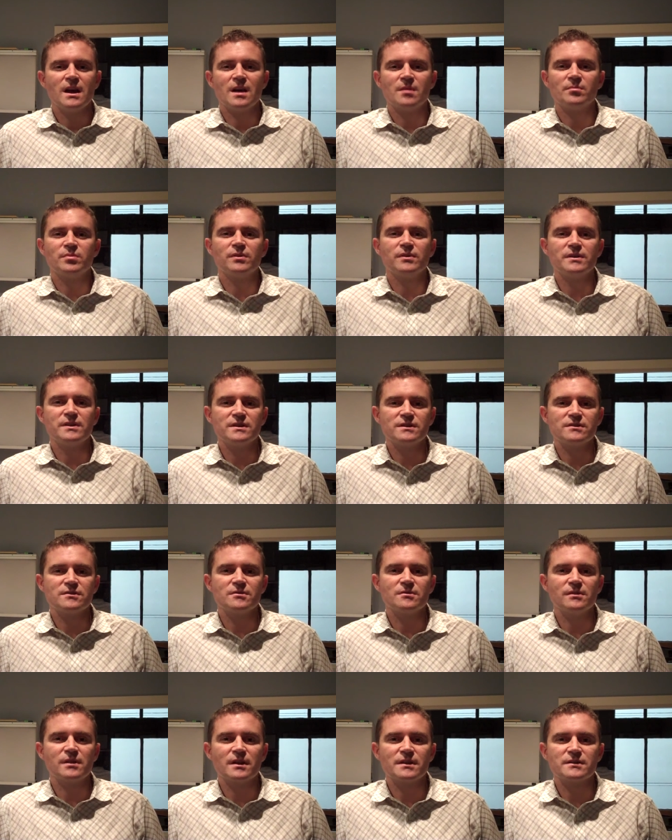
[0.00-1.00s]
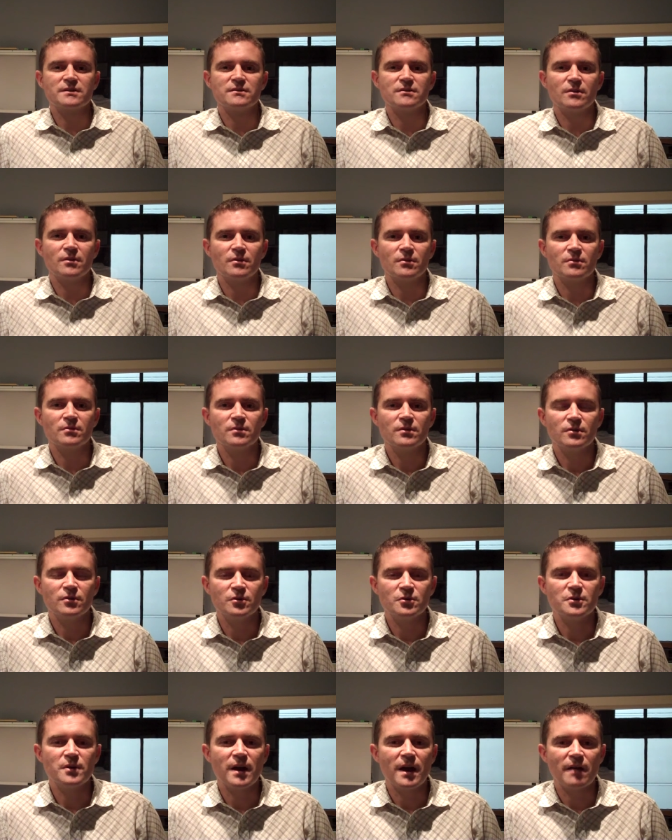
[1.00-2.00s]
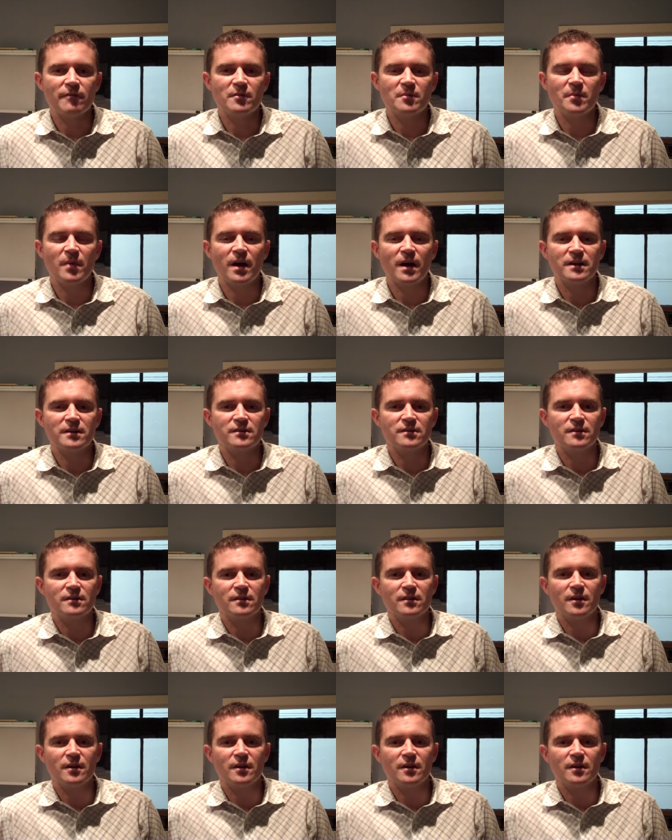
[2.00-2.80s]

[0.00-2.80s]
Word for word: And please do let us know who you have in mind to